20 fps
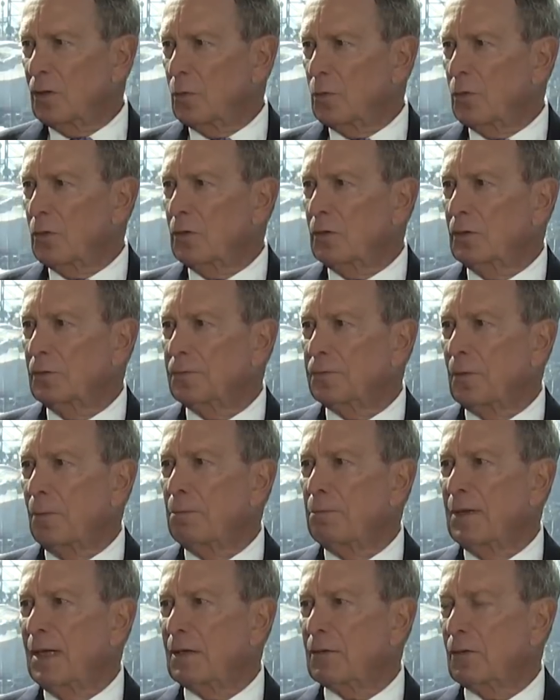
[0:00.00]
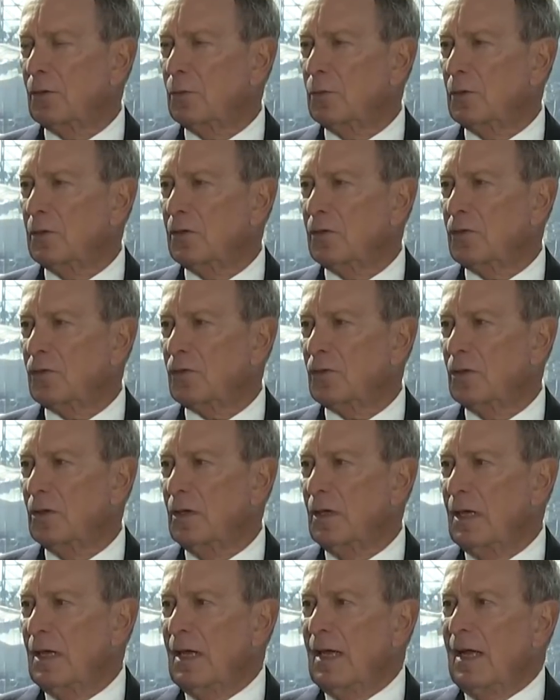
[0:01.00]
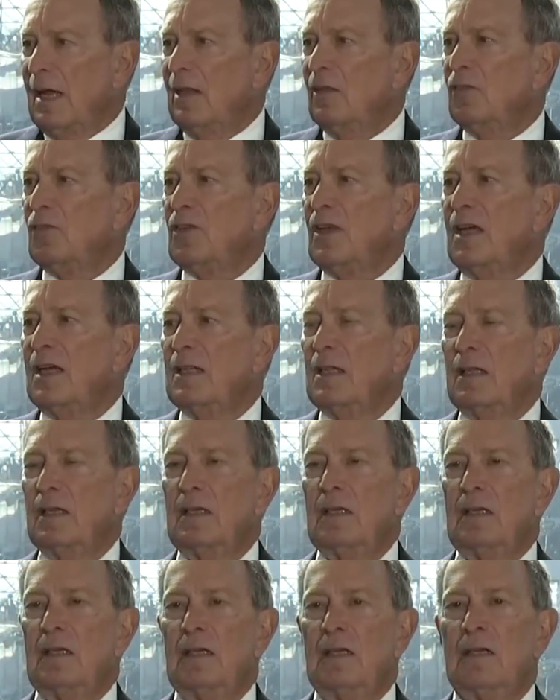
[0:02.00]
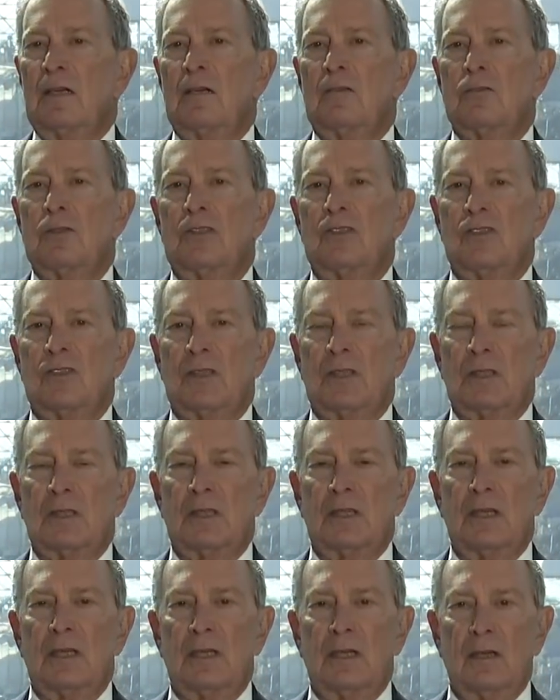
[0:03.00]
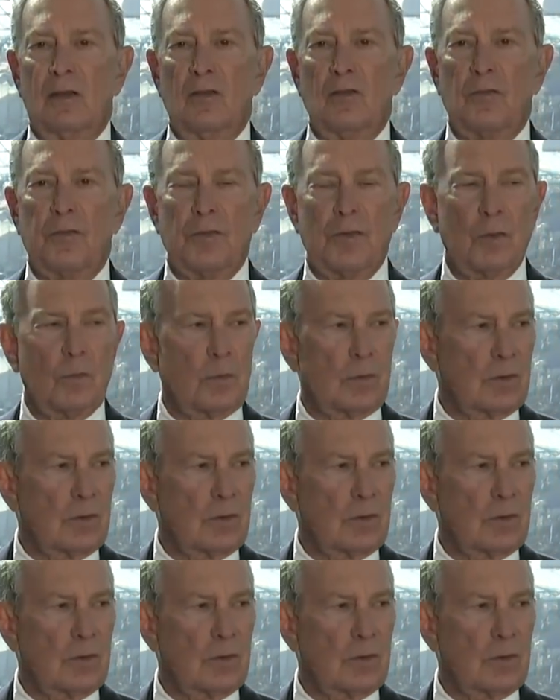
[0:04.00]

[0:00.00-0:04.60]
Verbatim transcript: in the world for better or worse. And sadly, increasingly, it is for the